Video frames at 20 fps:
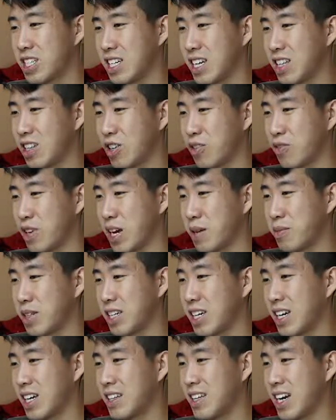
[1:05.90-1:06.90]
and their
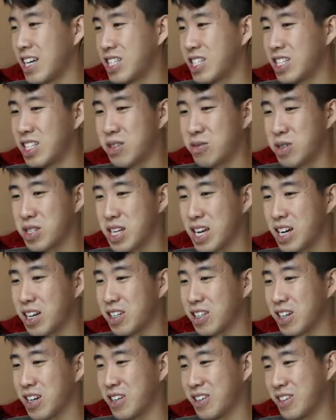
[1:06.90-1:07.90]
family, and that shit was
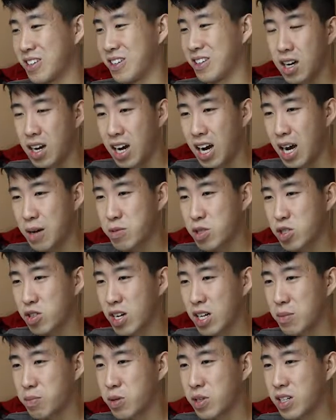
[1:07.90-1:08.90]
hell on earth. I'm just
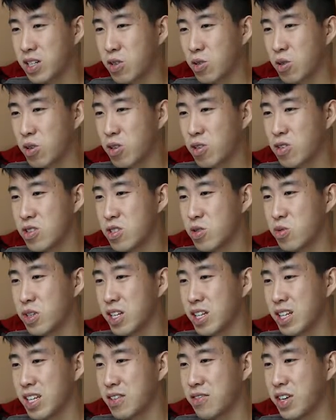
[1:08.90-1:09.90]
trying to put in orders so we
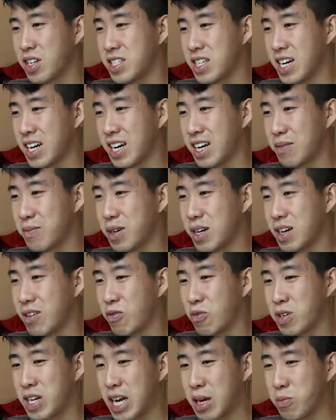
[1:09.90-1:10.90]
can leave on time.
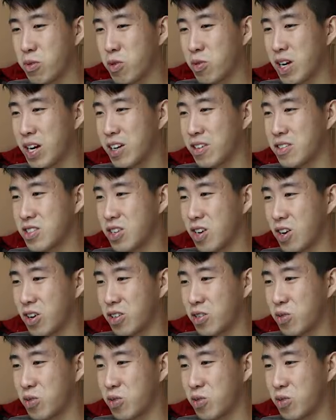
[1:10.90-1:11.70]
Table rounds all the